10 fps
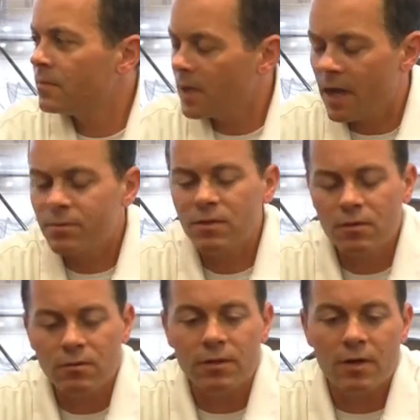
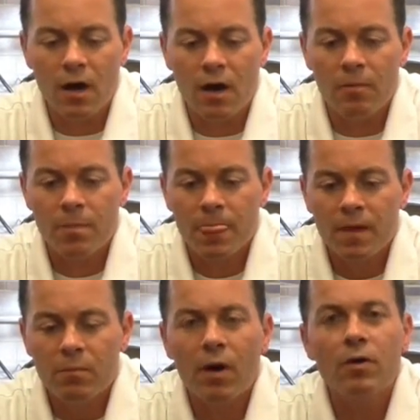Absolutely.
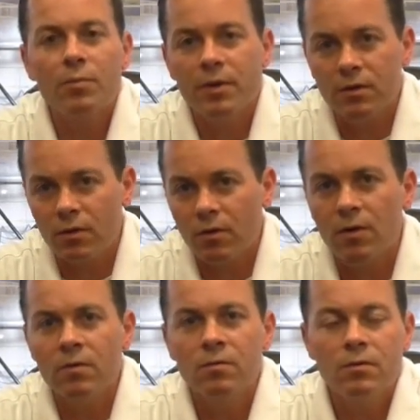Marley
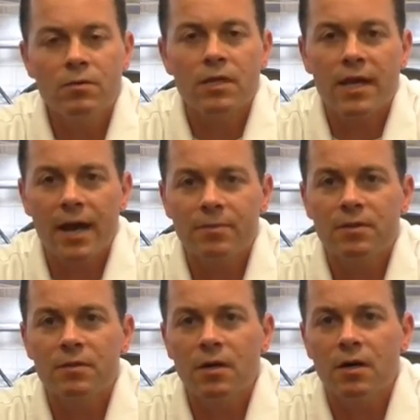Biyendolo, who's the
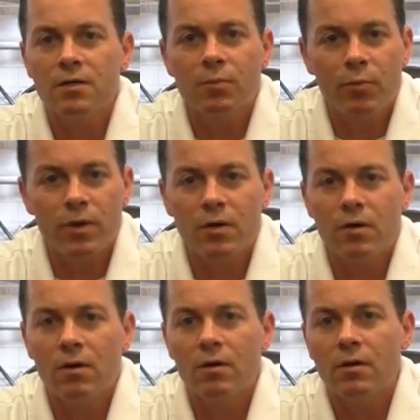captain, is a point
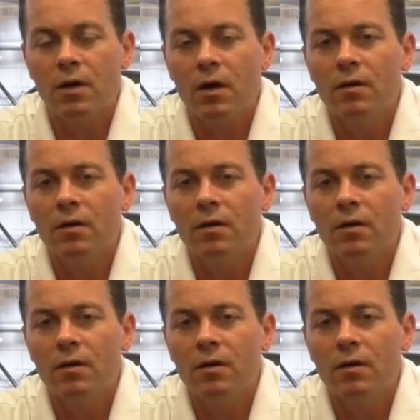guard,